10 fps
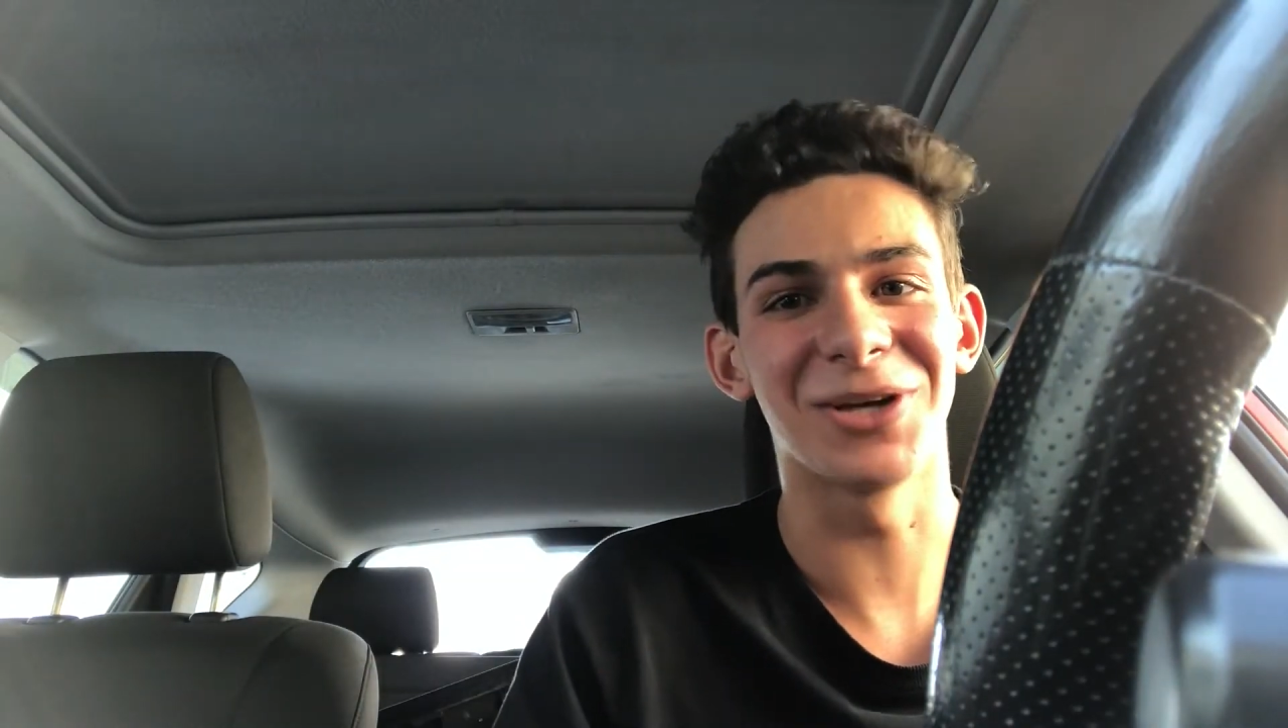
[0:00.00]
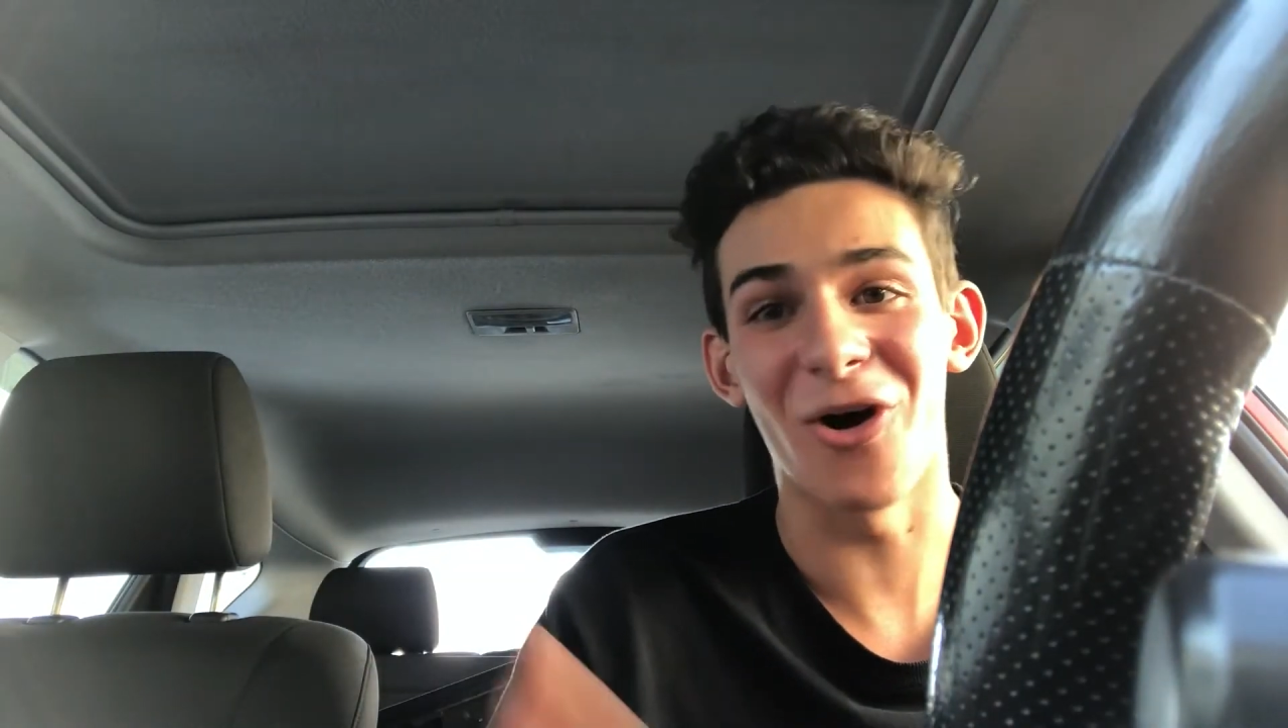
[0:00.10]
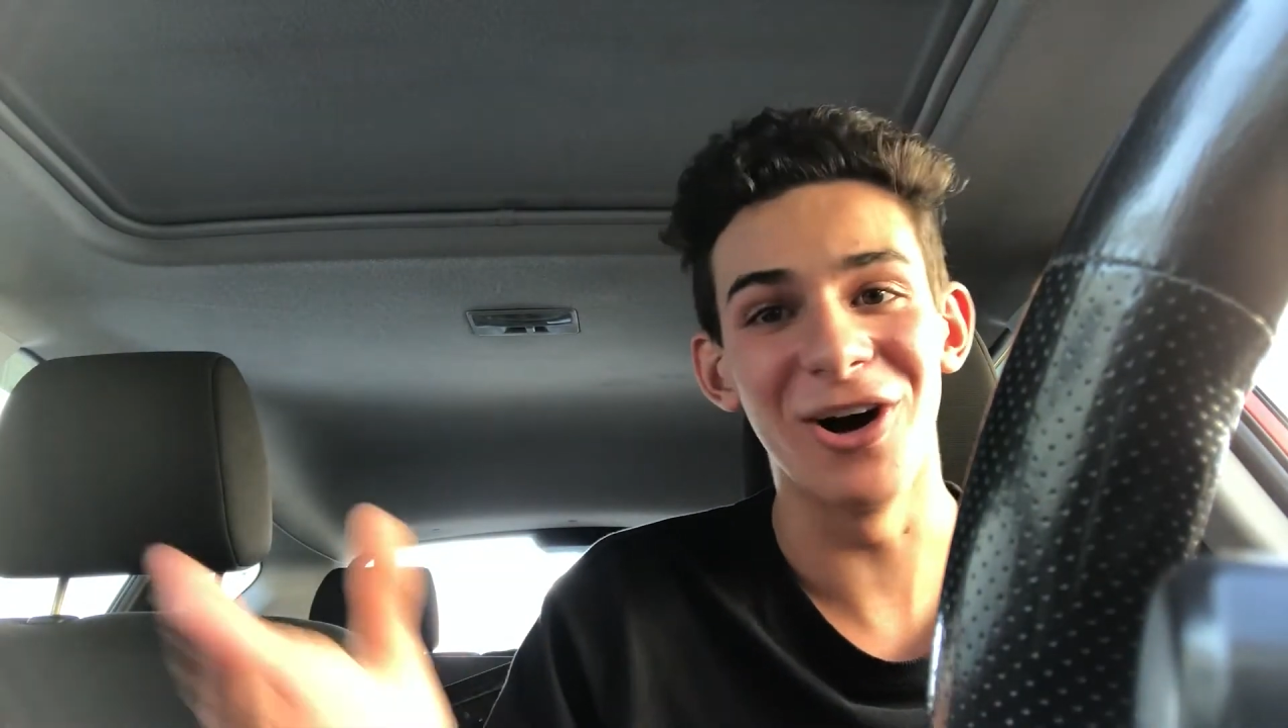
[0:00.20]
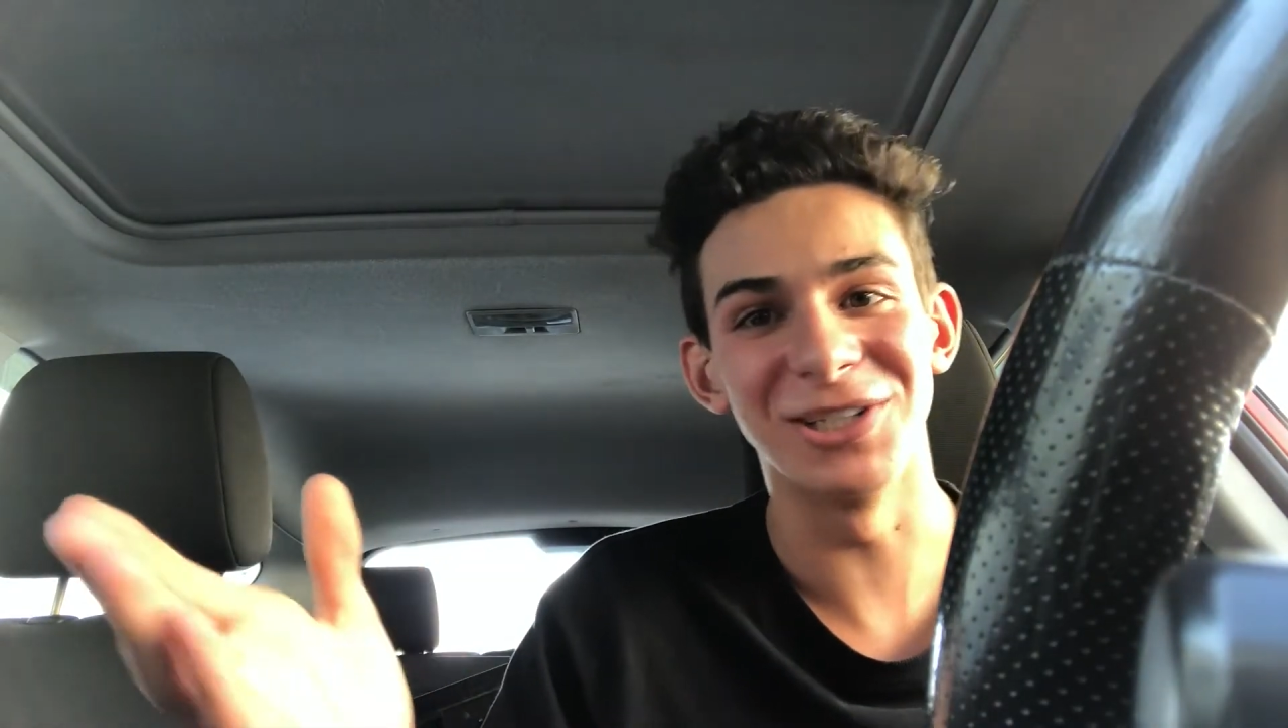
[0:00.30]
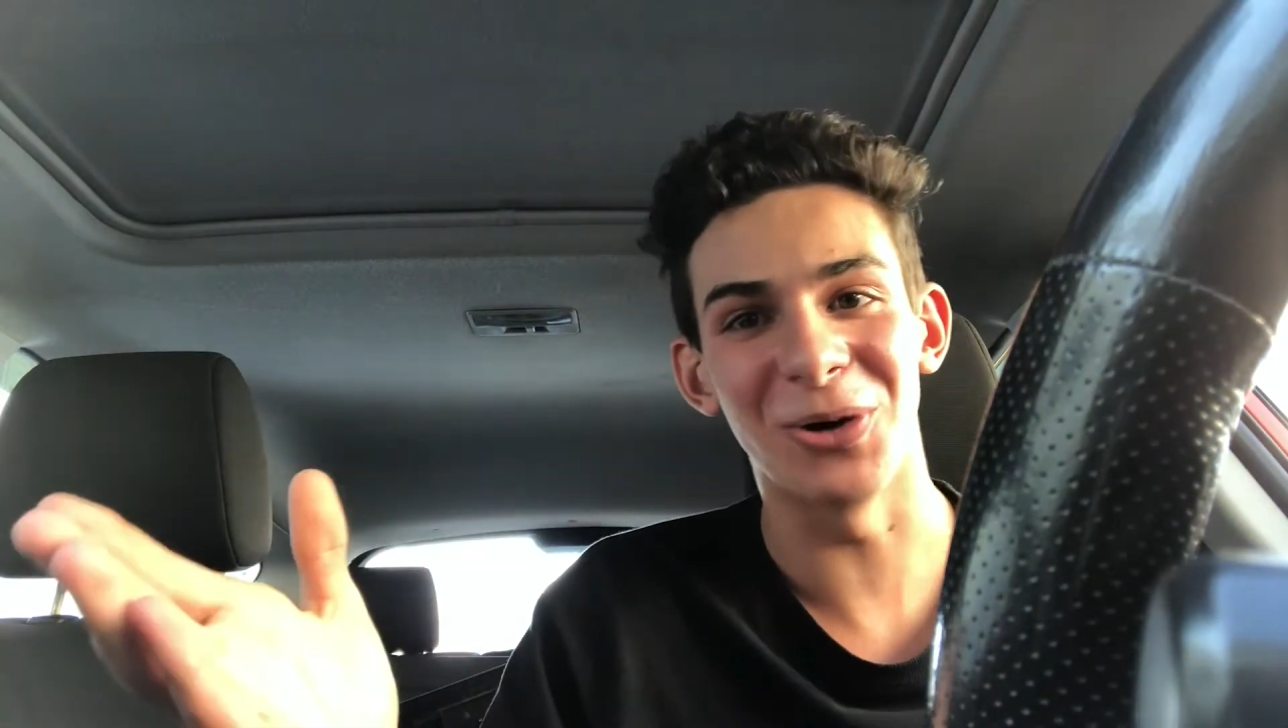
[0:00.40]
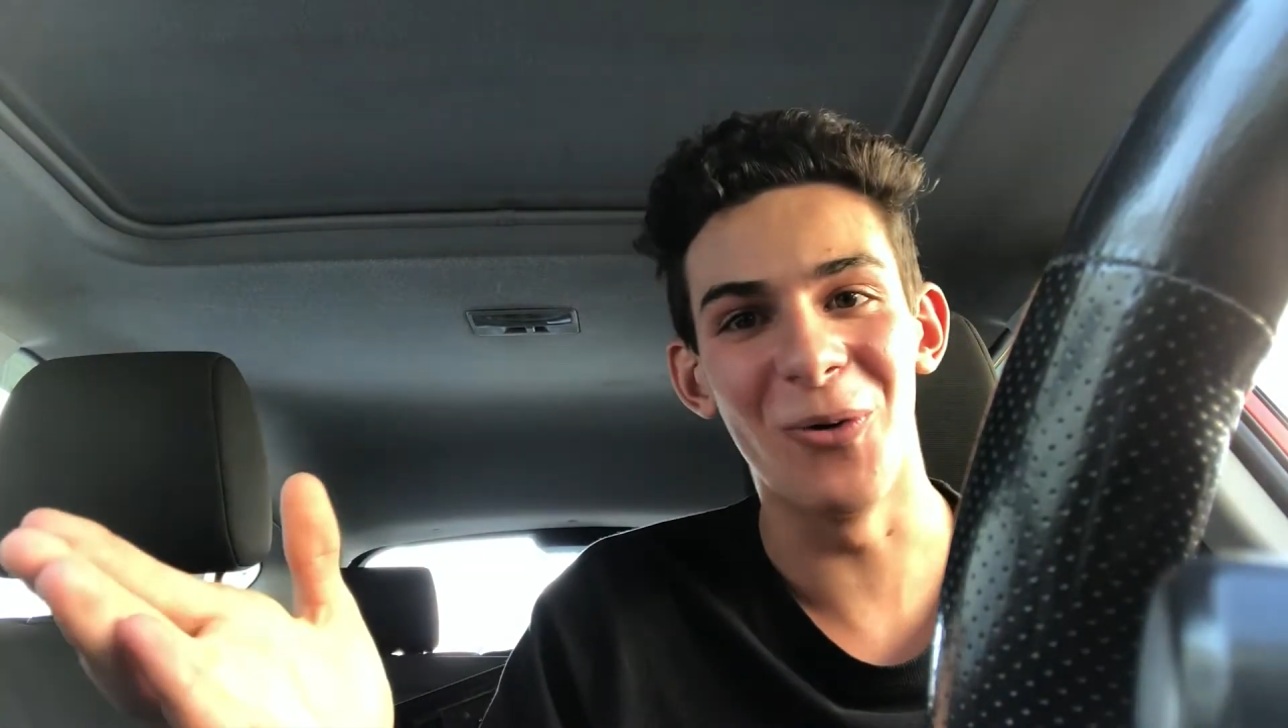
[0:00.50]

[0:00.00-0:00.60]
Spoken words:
the car is